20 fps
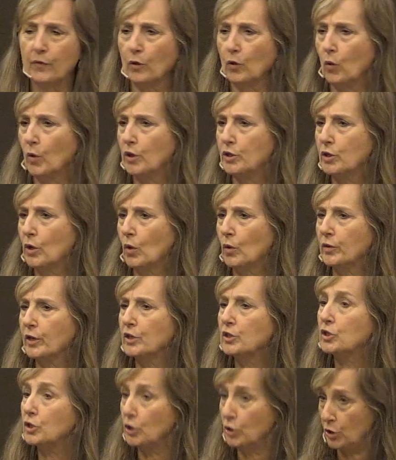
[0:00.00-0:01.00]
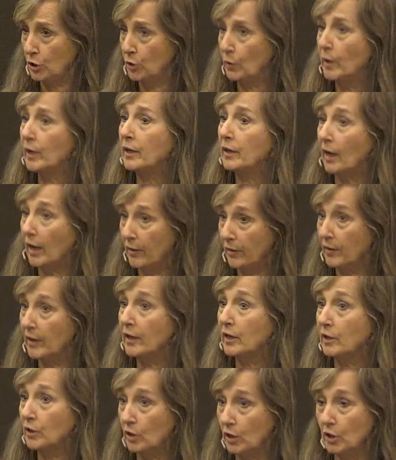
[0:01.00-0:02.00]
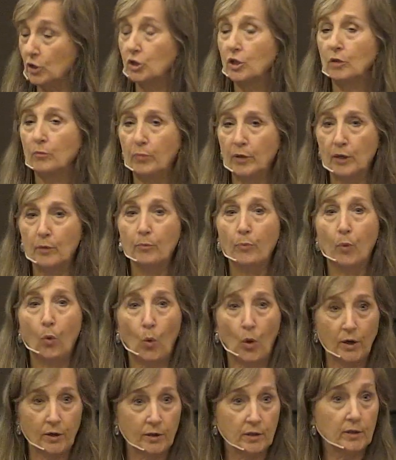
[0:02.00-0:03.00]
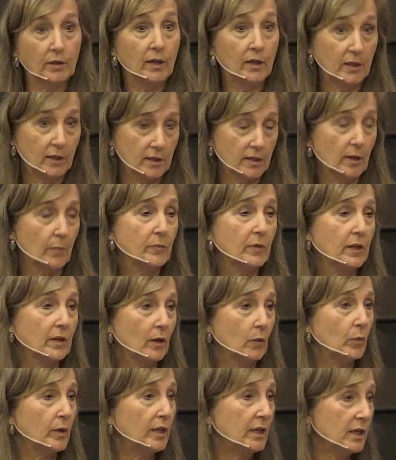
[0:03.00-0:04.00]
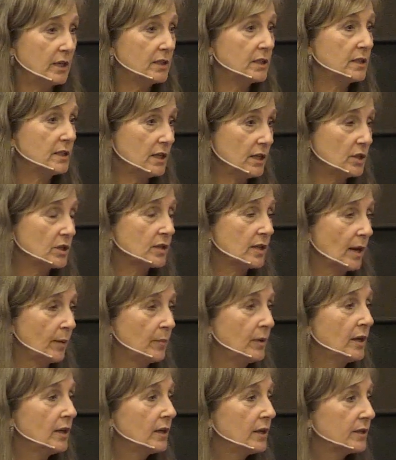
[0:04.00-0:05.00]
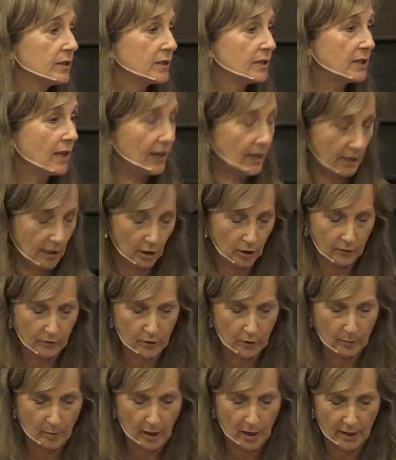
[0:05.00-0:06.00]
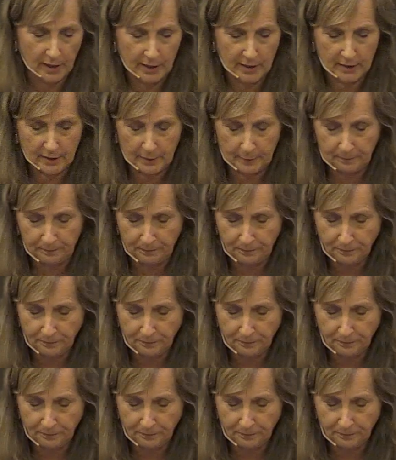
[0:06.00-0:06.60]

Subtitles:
the Lord told us to do it, I think it should be important, and it's something that we need to teach them, to take care of their bodies.